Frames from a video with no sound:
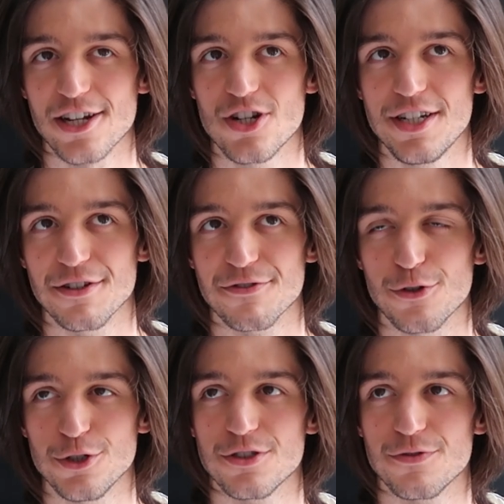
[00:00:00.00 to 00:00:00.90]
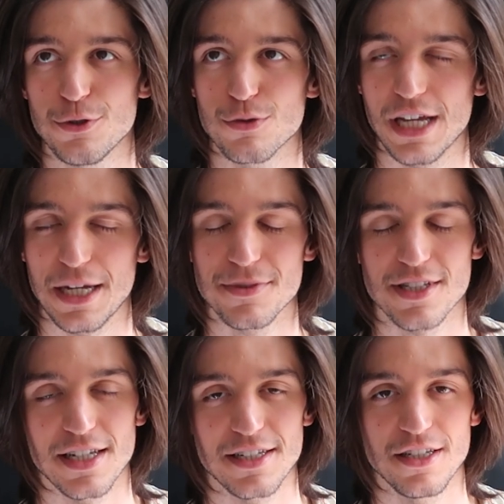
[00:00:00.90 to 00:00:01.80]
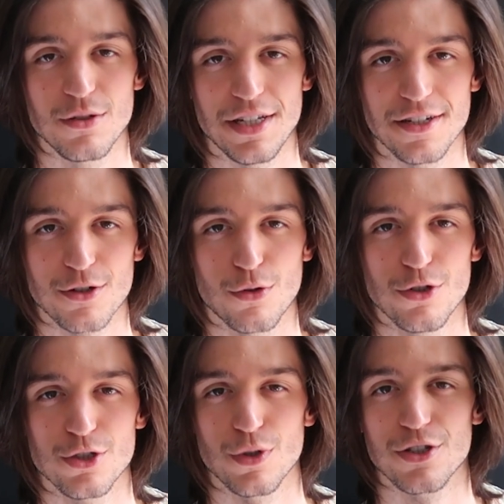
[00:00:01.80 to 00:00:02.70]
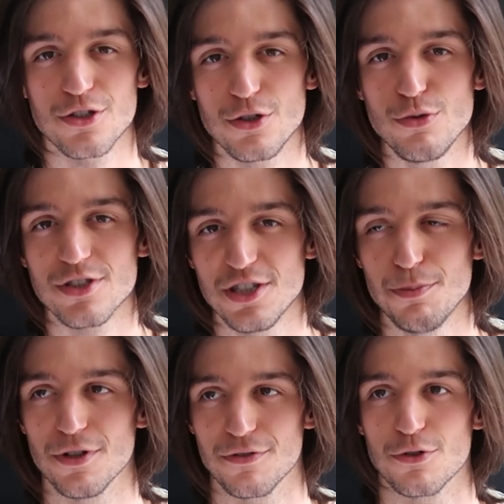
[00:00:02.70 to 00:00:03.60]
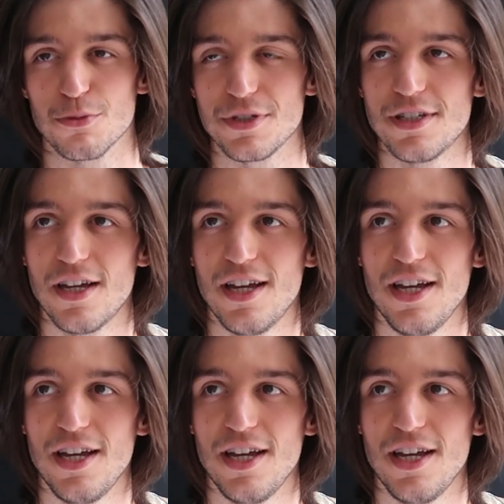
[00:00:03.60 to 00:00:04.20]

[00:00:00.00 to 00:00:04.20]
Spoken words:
actually the first few games that I did in the course were too simple for me,